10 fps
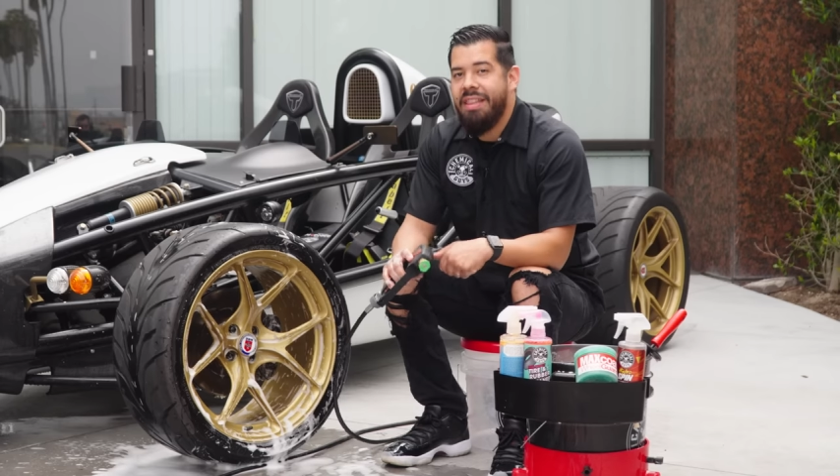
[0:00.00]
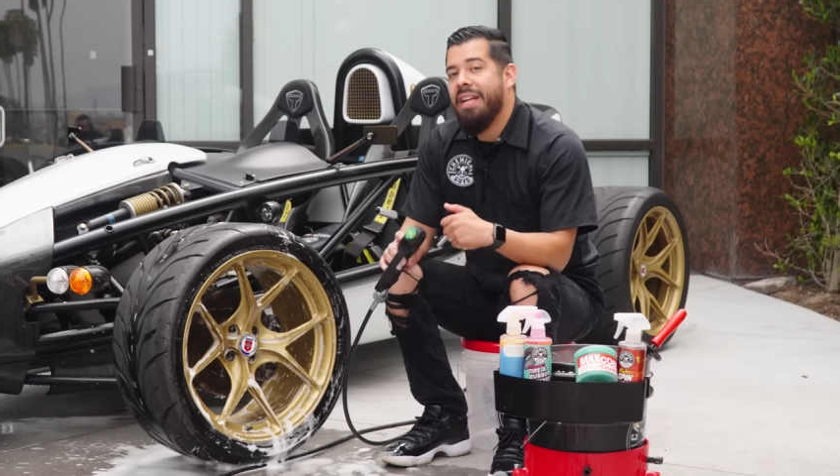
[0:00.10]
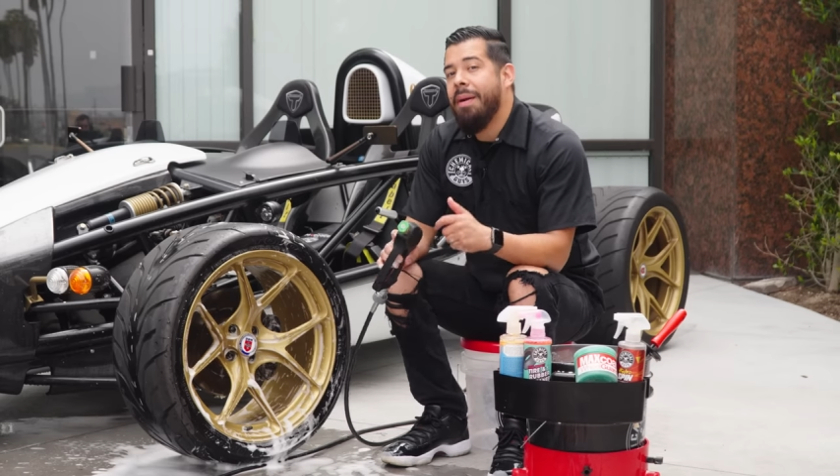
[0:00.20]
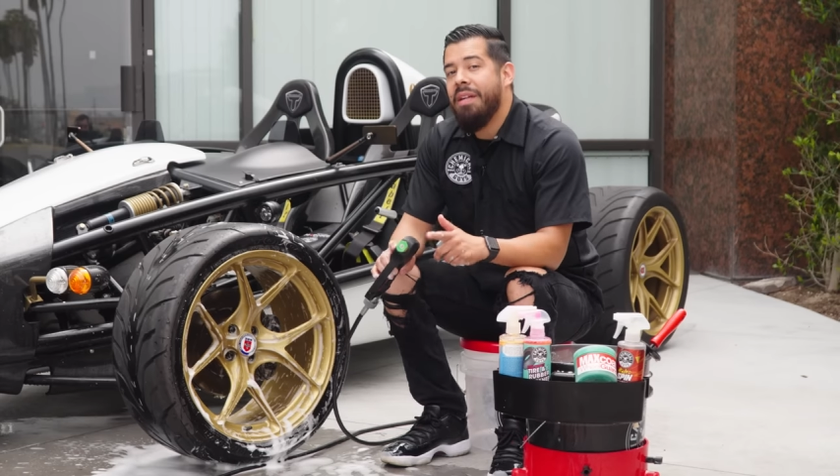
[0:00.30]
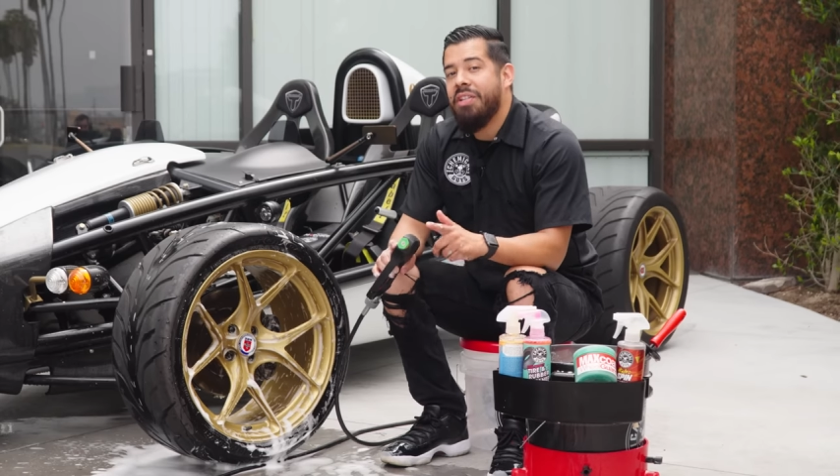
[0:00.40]
and
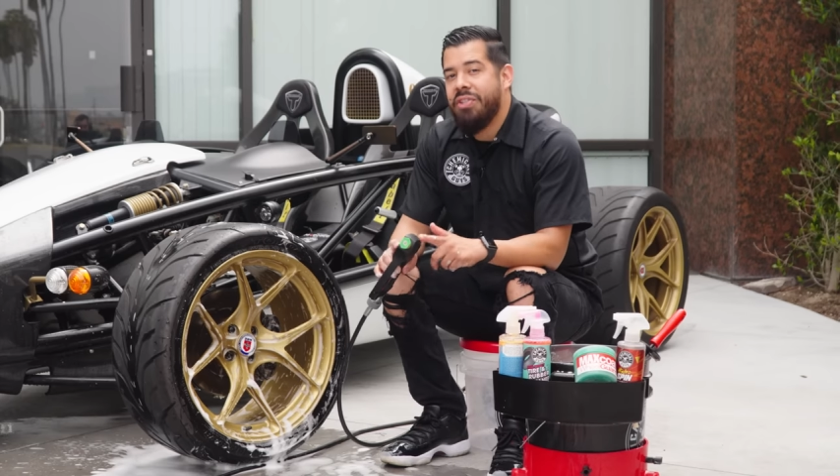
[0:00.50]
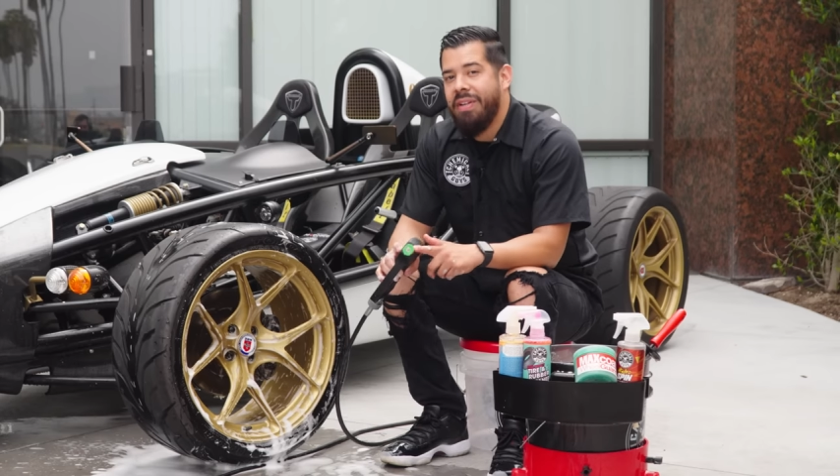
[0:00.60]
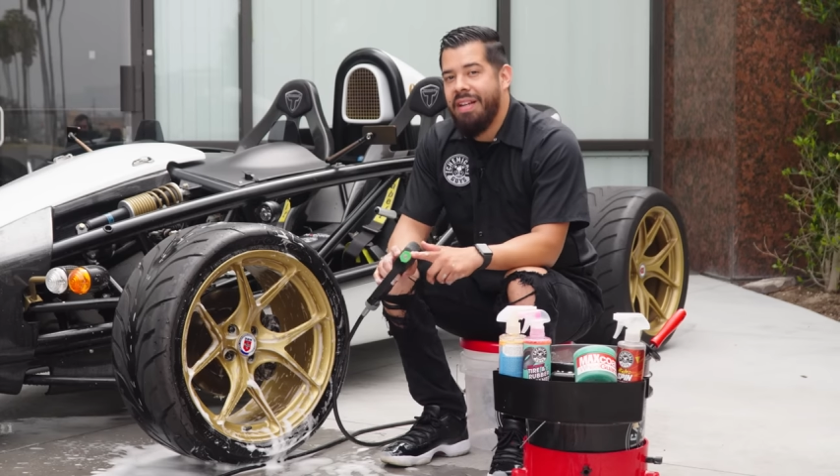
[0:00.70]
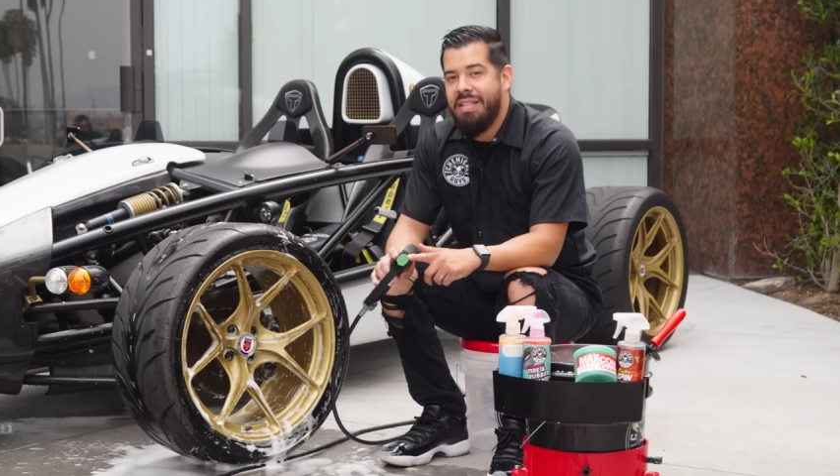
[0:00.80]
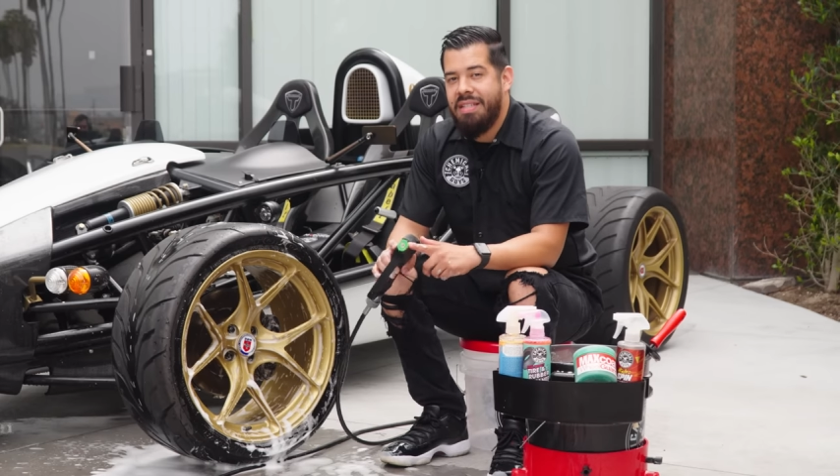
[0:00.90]
then I'm gonna show
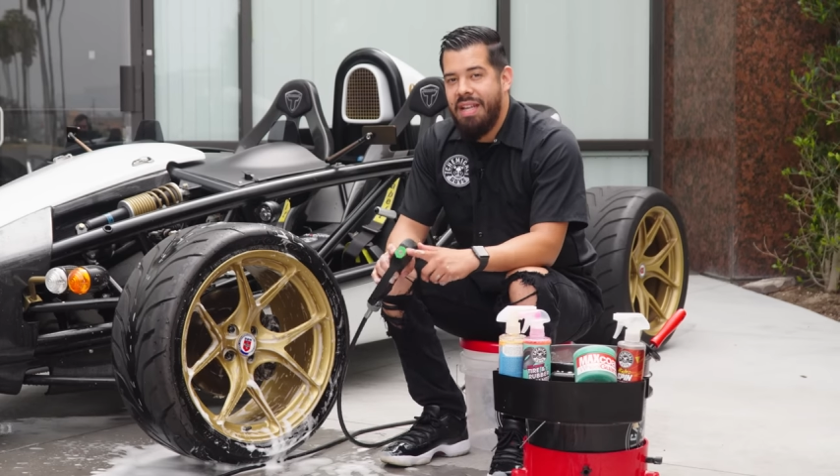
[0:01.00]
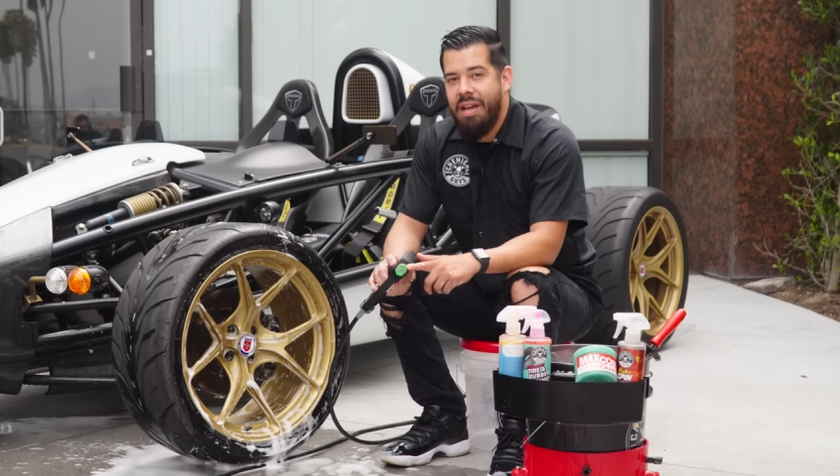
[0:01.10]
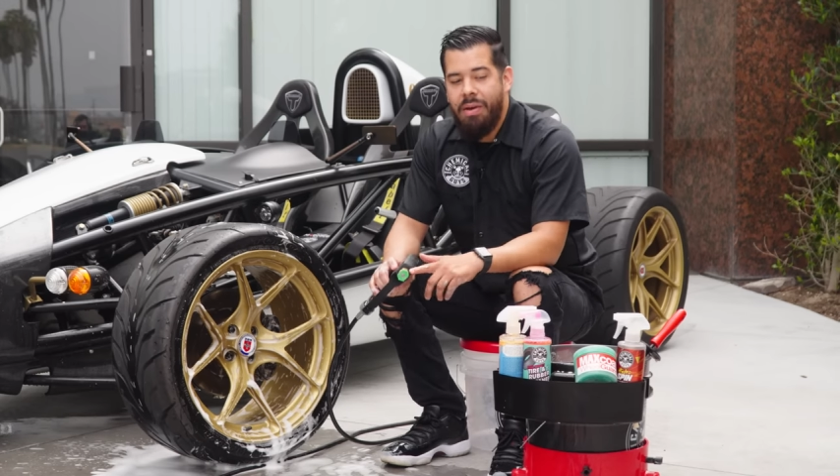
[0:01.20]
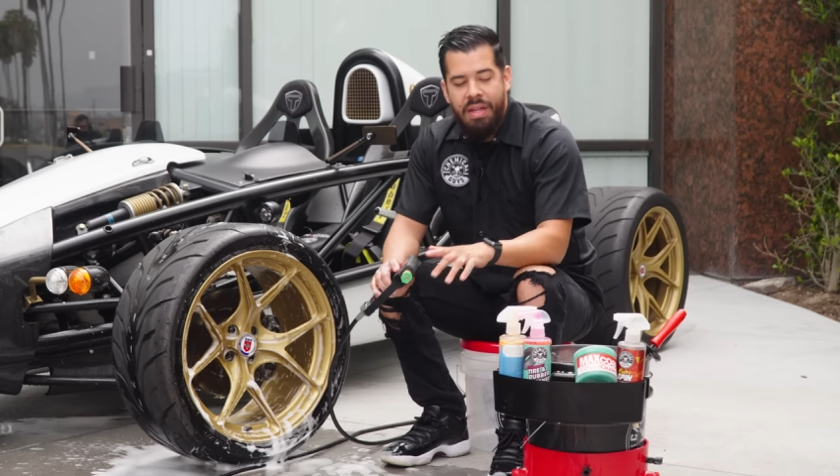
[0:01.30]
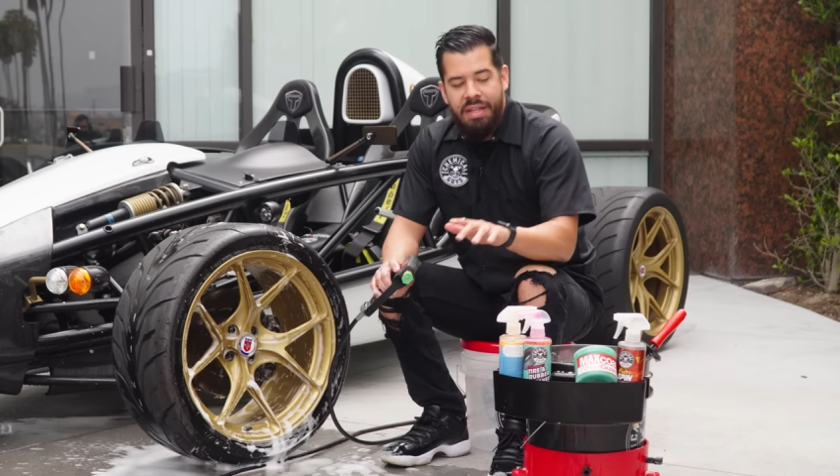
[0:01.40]
you guys
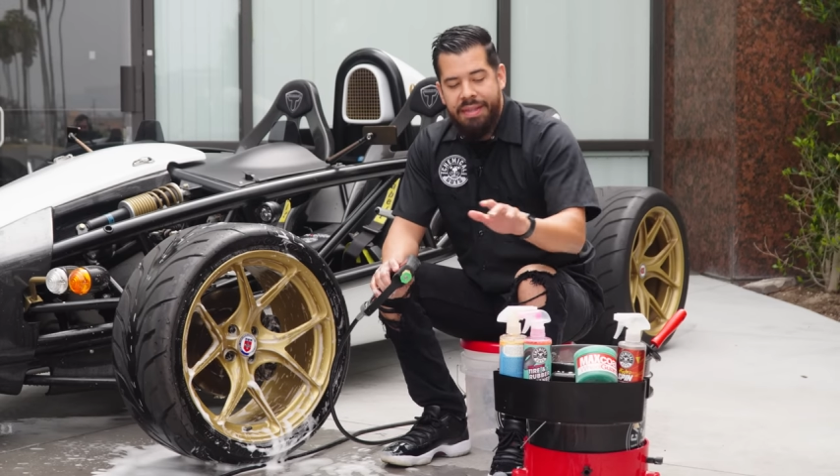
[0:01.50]
now